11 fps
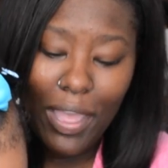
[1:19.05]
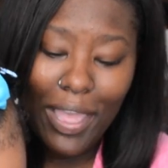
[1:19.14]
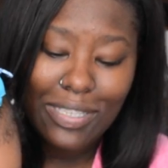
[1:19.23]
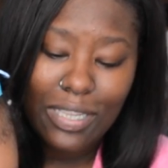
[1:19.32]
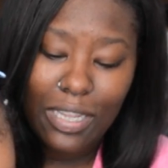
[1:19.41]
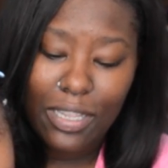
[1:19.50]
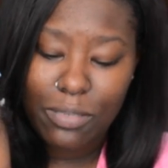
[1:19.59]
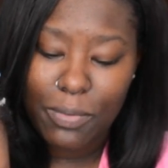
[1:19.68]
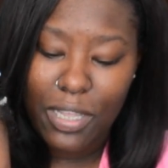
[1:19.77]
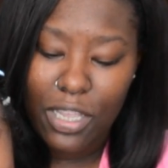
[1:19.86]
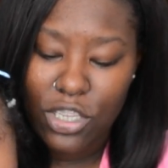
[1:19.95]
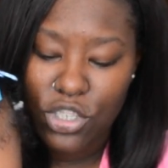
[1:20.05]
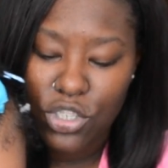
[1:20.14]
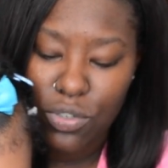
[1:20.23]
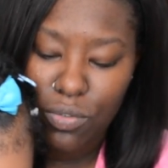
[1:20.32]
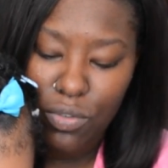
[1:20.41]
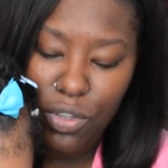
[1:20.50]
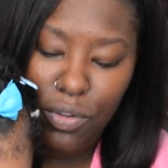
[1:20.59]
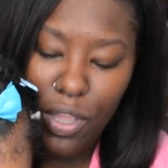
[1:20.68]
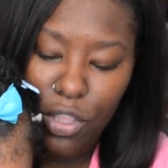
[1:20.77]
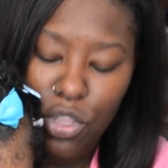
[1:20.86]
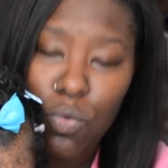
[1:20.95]
as it is because you you
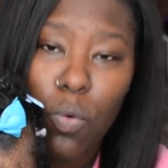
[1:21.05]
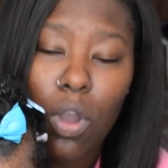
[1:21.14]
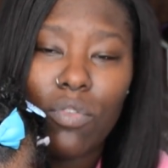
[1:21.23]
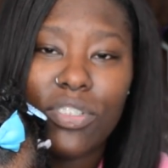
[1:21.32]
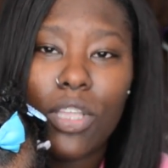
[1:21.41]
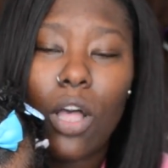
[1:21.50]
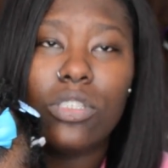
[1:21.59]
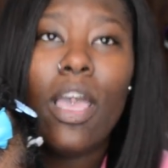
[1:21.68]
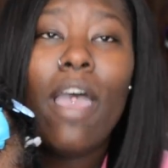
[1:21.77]
know you want results